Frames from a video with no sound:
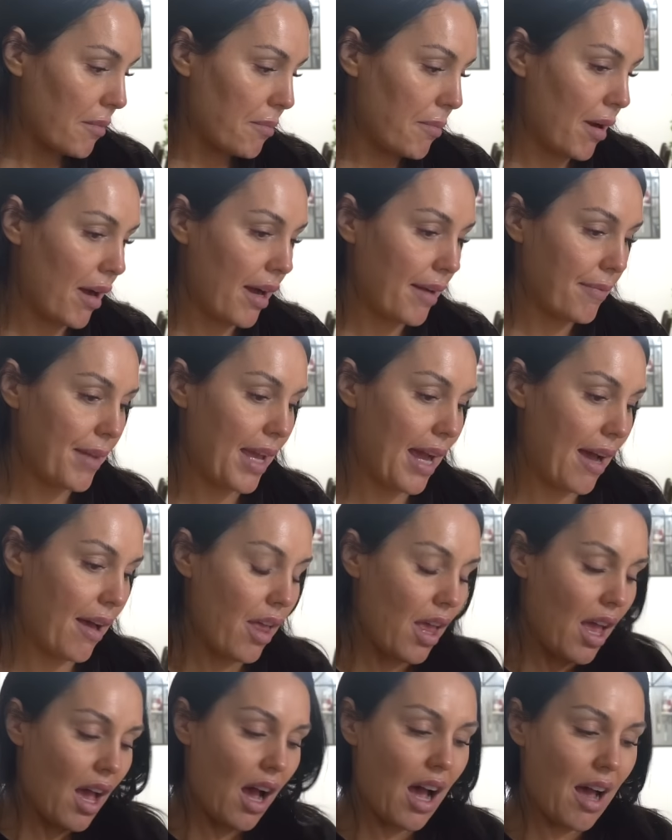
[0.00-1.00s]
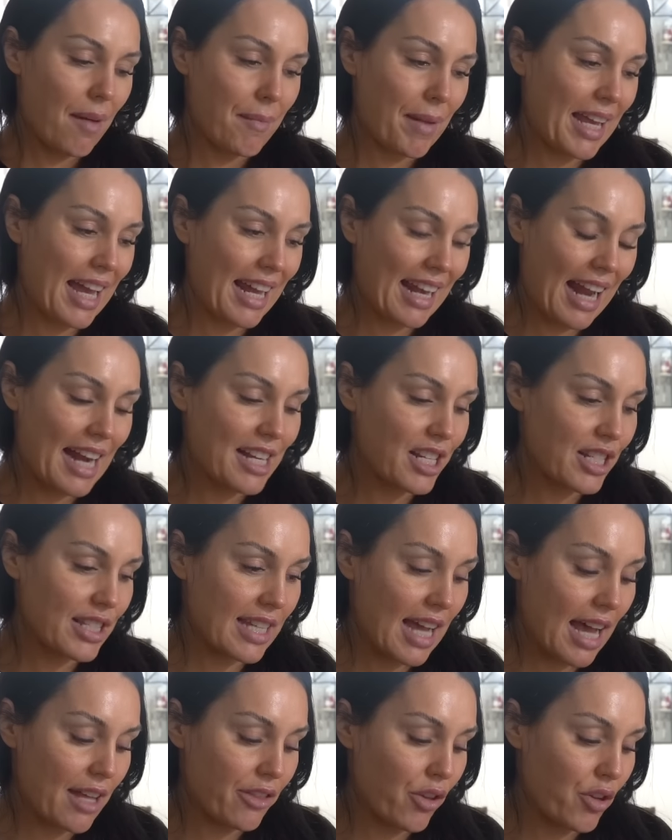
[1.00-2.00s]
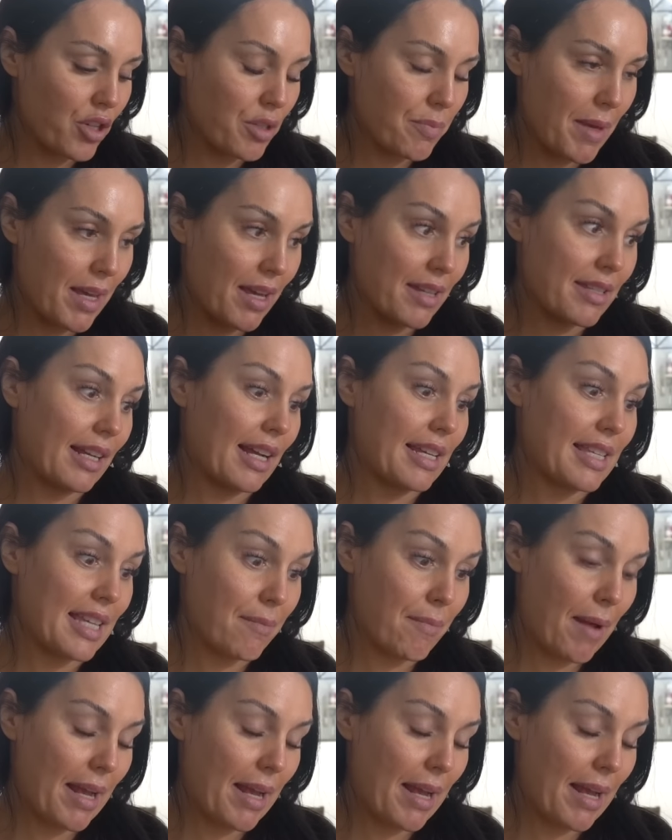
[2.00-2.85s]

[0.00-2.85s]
But yeah, um, again, I just got those because like I said,